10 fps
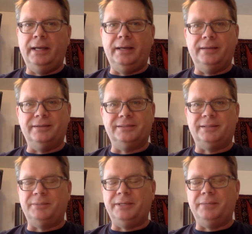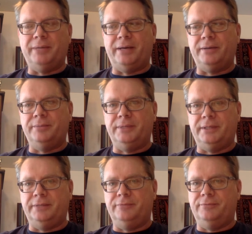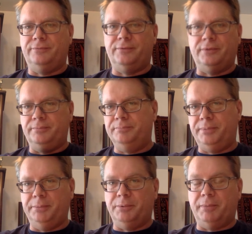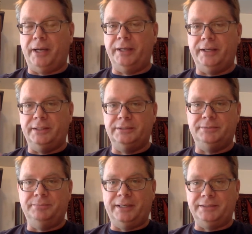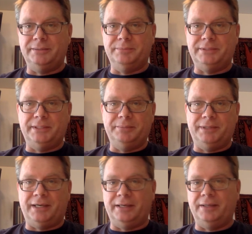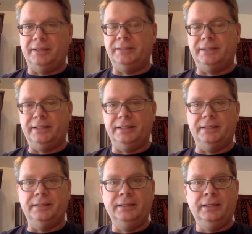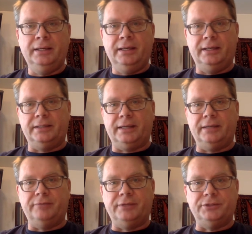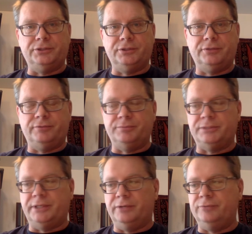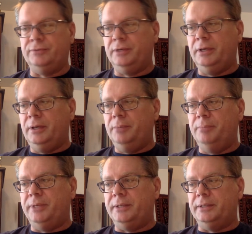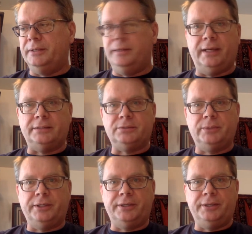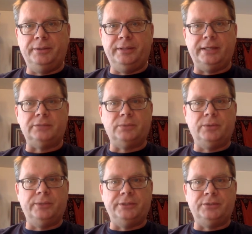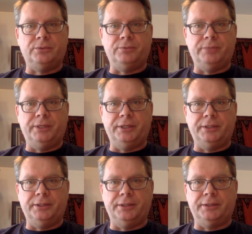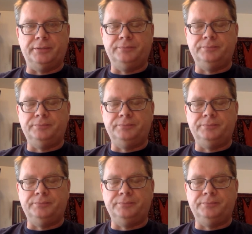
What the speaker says: There's something about him that, for people my age, makes him seem kind of like a kid and kind of unsure of himself. But that's where we sort of begin here.